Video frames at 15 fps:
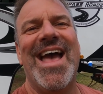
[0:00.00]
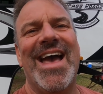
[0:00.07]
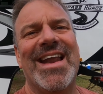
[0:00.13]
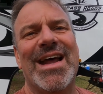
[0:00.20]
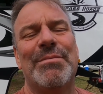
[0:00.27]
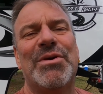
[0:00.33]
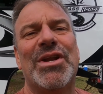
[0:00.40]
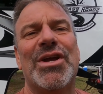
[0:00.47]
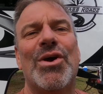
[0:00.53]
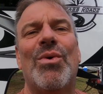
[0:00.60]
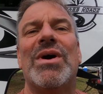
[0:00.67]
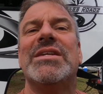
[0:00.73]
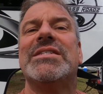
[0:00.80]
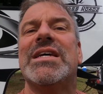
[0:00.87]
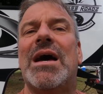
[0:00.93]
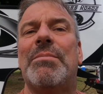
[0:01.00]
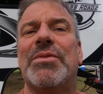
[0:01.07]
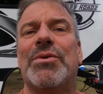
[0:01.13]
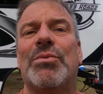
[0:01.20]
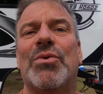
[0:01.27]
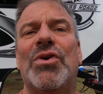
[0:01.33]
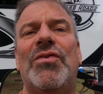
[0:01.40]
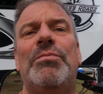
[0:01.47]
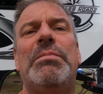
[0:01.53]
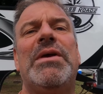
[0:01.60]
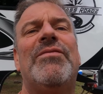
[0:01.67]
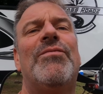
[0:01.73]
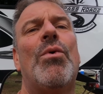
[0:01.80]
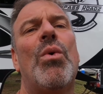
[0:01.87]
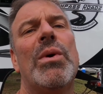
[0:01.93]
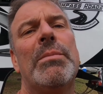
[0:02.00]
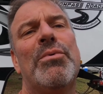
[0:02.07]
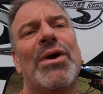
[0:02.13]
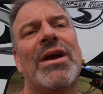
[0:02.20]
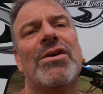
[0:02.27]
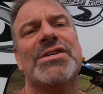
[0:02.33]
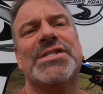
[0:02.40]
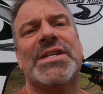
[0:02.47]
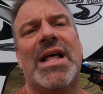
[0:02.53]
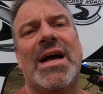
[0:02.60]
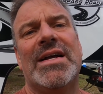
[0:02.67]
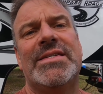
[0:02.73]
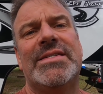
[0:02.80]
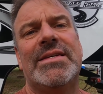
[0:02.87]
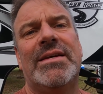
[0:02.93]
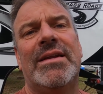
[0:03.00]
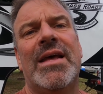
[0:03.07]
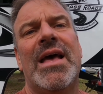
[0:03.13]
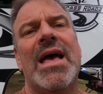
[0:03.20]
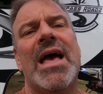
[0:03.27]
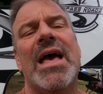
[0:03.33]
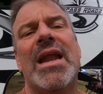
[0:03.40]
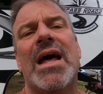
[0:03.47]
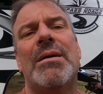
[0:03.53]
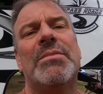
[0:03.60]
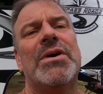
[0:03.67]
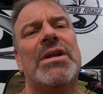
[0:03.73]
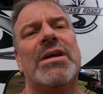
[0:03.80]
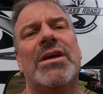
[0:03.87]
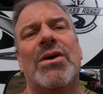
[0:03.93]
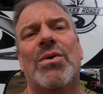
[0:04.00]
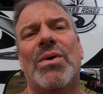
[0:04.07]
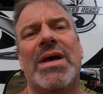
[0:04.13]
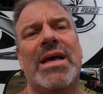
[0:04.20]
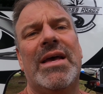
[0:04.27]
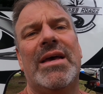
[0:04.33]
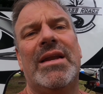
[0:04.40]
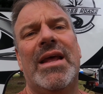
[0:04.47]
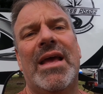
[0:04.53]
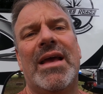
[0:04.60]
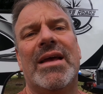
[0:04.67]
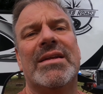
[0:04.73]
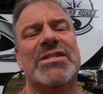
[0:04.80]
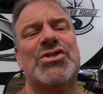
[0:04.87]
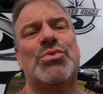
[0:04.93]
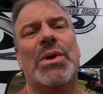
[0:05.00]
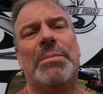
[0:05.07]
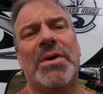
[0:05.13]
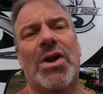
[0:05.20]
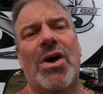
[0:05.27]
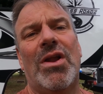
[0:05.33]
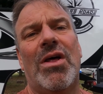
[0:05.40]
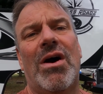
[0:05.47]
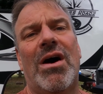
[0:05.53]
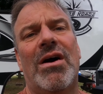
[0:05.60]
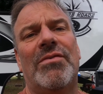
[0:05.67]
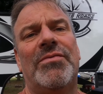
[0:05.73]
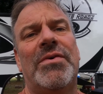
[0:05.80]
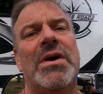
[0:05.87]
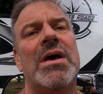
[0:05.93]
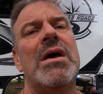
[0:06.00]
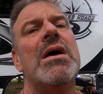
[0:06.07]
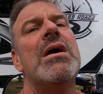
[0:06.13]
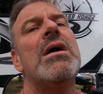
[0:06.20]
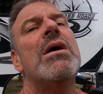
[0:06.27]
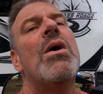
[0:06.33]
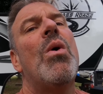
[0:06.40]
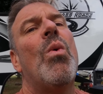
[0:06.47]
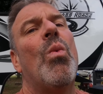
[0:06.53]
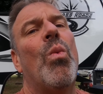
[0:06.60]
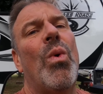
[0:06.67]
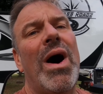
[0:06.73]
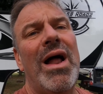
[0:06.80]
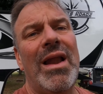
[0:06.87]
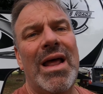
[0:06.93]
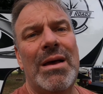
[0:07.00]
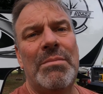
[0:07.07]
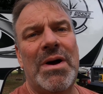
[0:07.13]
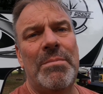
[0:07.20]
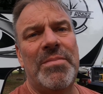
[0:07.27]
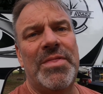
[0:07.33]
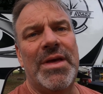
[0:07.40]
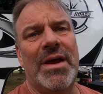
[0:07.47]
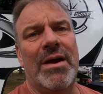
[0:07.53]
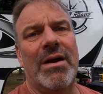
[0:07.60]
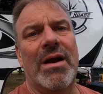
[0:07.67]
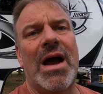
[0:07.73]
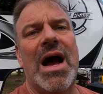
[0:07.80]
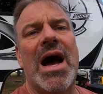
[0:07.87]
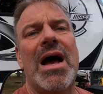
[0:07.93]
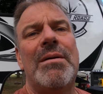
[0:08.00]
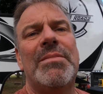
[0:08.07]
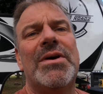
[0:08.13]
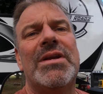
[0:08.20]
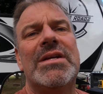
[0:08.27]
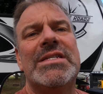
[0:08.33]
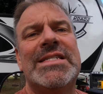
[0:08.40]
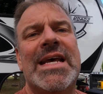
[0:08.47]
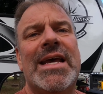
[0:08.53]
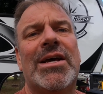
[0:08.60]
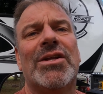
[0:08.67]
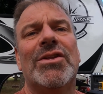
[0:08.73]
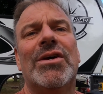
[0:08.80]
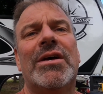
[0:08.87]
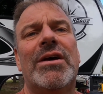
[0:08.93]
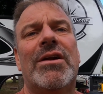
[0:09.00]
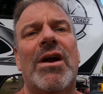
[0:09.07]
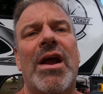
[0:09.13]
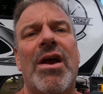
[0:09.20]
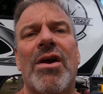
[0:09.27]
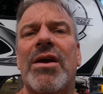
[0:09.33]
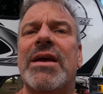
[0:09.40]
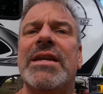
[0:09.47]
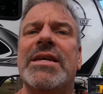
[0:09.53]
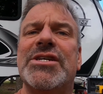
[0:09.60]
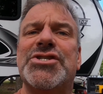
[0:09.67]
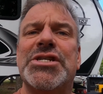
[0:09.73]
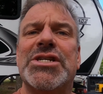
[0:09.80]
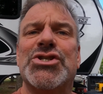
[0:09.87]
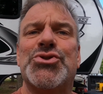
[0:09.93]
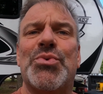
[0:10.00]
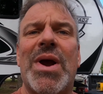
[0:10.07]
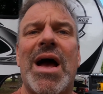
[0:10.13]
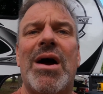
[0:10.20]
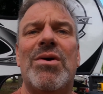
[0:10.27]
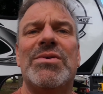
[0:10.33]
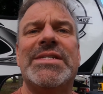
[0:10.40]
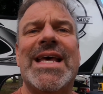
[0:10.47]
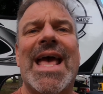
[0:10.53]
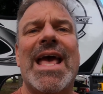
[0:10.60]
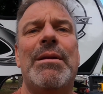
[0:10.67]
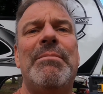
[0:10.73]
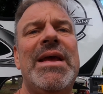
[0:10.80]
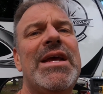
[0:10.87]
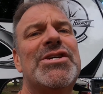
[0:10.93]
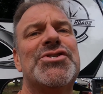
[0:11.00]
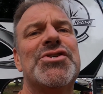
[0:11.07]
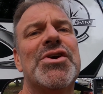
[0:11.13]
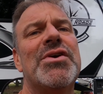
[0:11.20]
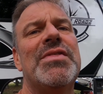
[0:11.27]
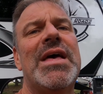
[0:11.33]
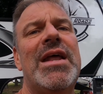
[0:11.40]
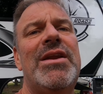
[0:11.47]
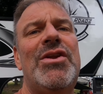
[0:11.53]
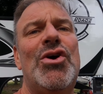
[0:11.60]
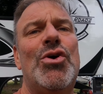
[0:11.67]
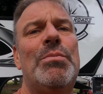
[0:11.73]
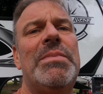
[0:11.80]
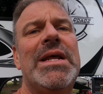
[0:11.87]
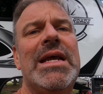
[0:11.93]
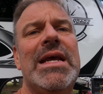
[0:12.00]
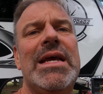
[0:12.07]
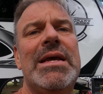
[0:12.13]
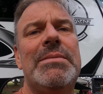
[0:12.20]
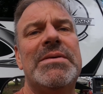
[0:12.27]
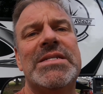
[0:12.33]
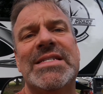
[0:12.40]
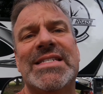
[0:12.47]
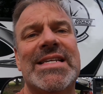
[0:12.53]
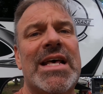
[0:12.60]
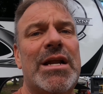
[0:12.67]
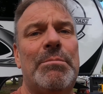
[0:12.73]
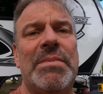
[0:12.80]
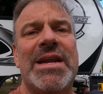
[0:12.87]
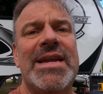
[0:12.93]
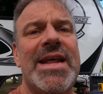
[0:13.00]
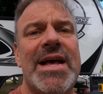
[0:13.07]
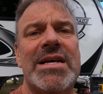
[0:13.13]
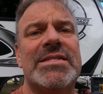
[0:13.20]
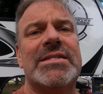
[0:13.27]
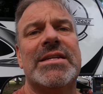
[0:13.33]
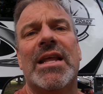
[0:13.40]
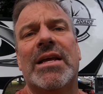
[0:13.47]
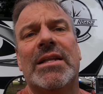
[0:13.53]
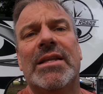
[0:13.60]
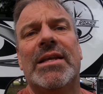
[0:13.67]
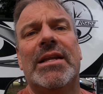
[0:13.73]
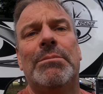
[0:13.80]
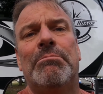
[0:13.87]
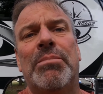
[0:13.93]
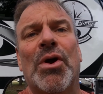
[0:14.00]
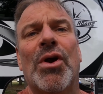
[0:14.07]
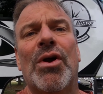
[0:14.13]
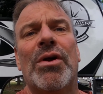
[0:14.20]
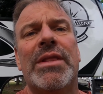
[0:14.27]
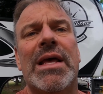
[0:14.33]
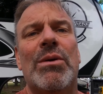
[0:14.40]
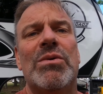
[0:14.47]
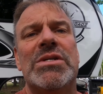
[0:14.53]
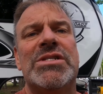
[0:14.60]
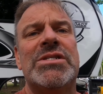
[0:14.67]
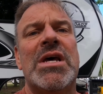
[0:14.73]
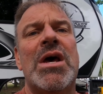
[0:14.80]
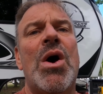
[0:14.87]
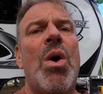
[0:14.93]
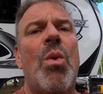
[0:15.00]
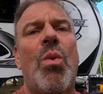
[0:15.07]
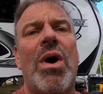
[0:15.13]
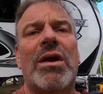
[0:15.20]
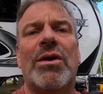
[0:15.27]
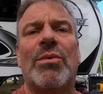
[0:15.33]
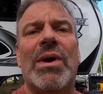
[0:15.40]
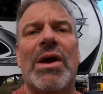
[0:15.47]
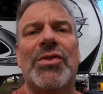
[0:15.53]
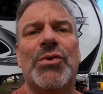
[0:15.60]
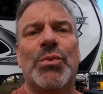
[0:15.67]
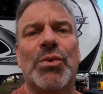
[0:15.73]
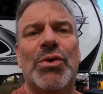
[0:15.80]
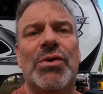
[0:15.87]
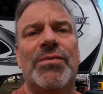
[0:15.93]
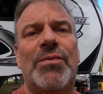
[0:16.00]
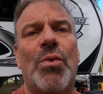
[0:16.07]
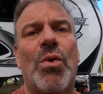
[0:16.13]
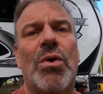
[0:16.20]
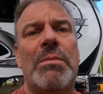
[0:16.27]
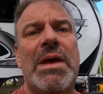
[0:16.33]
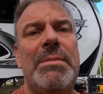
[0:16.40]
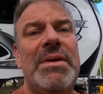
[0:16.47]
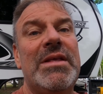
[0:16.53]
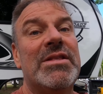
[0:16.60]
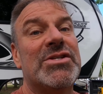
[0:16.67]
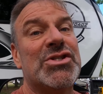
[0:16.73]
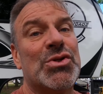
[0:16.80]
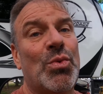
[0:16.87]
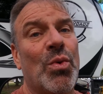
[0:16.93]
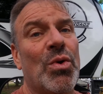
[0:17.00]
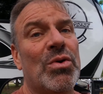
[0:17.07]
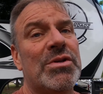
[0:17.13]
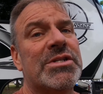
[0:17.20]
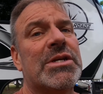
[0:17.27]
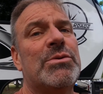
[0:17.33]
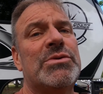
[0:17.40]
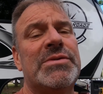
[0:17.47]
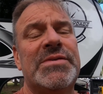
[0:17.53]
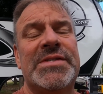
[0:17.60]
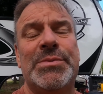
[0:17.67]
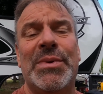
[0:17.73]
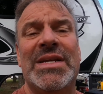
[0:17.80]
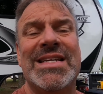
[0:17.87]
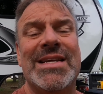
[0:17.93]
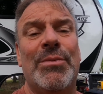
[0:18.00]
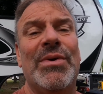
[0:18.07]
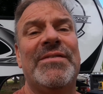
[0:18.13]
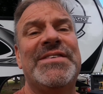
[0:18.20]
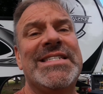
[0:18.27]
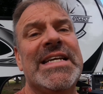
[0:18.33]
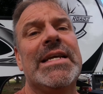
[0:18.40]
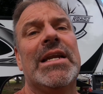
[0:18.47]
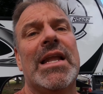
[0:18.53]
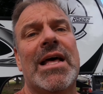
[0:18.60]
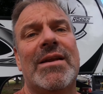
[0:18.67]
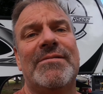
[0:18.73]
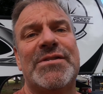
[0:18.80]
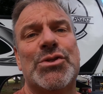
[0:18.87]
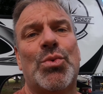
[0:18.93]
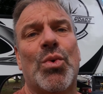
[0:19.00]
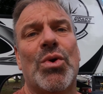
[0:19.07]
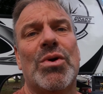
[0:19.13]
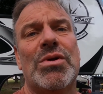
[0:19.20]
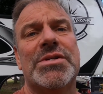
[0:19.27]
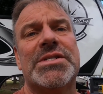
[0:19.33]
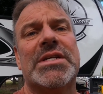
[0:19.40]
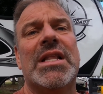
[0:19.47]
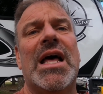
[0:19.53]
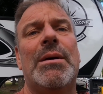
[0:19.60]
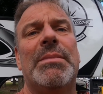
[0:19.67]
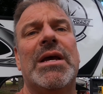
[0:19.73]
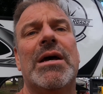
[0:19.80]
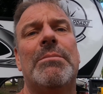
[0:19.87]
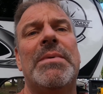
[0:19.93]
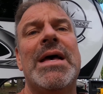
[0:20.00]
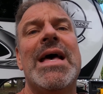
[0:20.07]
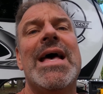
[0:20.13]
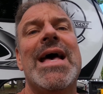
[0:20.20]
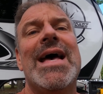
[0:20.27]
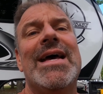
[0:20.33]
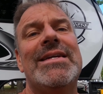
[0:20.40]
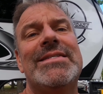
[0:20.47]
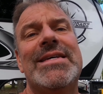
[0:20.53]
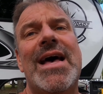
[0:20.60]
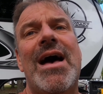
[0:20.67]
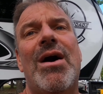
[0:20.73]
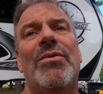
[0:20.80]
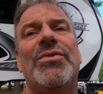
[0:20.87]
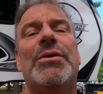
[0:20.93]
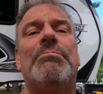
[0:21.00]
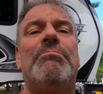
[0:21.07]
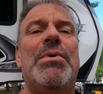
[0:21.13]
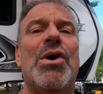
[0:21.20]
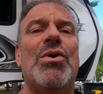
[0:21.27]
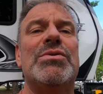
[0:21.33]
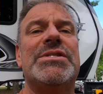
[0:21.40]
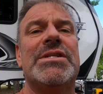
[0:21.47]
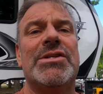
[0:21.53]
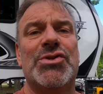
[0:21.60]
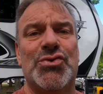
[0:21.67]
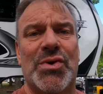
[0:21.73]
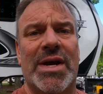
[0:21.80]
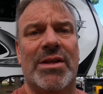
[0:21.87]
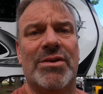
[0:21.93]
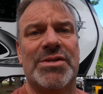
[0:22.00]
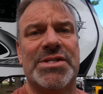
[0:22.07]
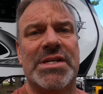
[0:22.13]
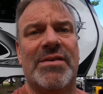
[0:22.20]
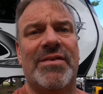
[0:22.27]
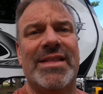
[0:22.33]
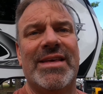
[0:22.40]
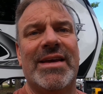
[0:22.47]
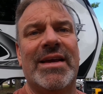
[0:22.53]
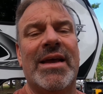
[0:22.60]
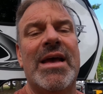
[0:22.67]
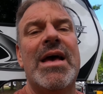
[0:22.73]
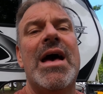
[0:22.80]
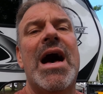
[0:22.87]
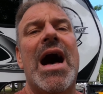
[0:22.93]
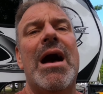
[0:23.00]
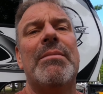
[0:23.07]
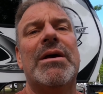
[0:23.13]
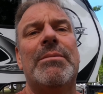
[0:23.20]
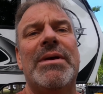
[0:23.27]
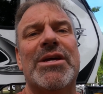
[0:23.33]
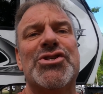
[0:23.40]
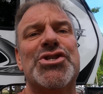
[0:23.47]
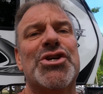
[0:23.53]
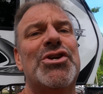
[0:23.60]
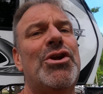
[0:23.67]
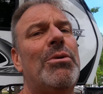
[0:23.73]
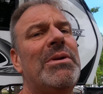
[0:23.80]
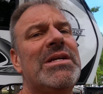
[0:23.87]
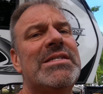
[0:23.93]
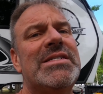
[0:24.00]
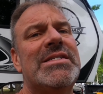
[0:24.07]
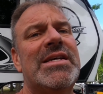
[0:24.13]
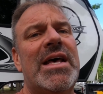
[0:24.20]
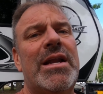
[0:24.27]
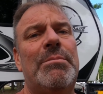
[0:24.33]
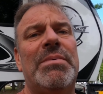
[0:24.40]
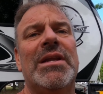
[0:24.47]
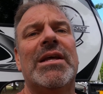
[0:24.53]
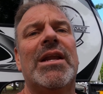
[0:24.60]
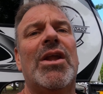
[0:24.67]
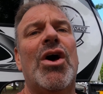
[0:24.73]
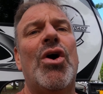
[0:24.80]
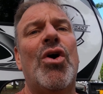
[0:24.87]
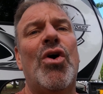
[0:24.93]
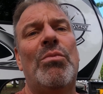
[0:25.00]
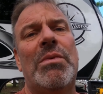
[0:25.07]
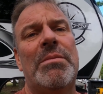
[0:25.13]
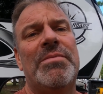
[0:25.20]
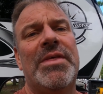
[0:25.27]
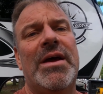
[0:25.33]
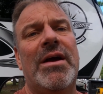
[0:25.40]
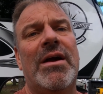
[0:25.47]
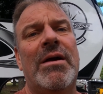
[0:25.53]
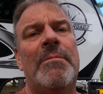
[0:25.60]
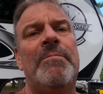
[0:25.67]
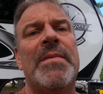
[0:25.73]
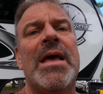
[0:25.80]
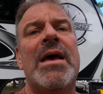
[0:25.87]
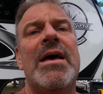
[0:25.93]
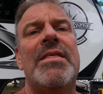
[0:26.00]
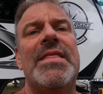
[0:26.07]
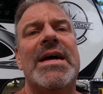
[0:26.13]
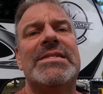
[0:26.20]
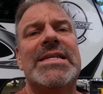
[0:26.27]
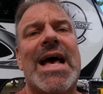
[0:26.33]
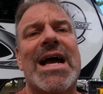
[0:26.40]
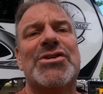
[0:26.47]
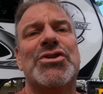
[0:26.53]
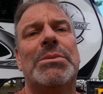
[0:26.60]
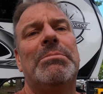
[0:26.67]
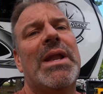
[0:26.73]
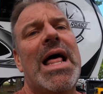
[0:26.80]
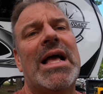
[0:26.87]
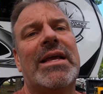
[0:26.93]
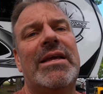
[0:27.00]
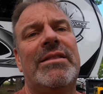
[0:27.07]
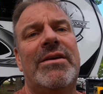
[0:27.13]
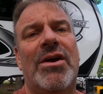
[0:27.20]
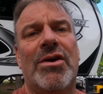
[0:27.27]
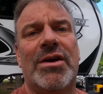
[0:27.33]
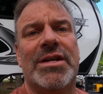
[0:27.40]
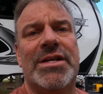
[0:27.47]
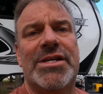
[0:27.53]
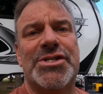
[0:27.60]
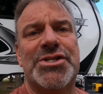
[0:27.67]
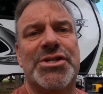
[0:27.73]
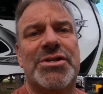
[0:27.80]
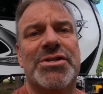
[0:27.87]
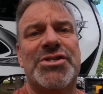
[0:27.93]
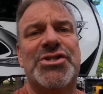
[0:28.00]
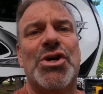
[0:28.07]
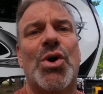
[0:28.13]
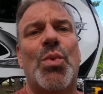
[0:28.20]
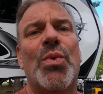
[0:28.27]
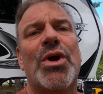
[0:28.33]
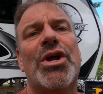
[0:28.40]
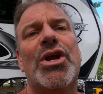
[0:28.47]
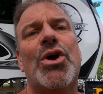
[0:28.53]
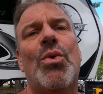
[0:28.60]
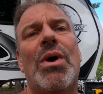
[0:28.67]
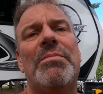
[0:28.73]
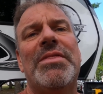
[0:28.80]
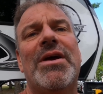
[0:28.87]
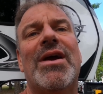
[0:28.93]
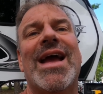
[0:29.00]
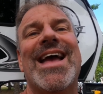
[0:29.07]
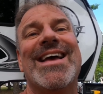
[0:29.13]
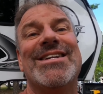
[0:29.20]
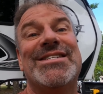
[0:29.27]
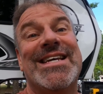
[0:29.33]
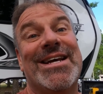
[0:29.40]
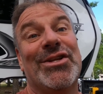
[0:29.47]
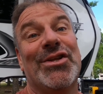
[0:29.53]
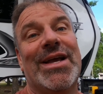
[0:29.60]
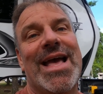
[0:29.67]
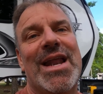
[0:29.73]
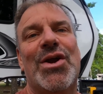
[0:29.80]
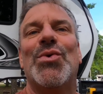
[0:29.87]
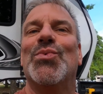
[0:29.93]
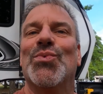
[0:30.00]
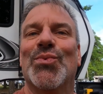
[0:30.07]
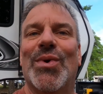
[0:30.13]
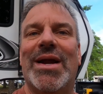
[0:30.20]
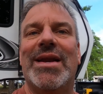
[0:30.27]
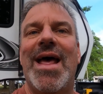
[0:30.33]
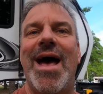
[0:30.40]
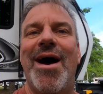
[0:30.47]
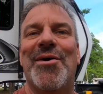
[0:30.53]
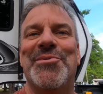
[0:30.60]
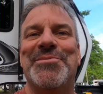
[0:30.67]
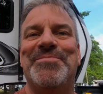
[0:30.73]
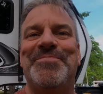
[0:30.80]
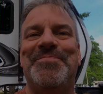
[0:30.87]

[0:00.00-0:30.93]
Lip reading: and I'm gonna go on top of the roof before we bring our slides in, and I'm gonna go ahead and sweep it all off. While I'm up there, I'm going to take a look at our air conditioning shrouds and make sure that nobody set up a nest like a little bird that was walking around the roof, or maybe the squirrels, because we've seen a lot of squirrels climbing up and down the boats and the trailers and everything. I'm going to make sure nobody's set up a little home up there that's actually blocking the air conditioner. So we're going to go up there and take a look at it right now.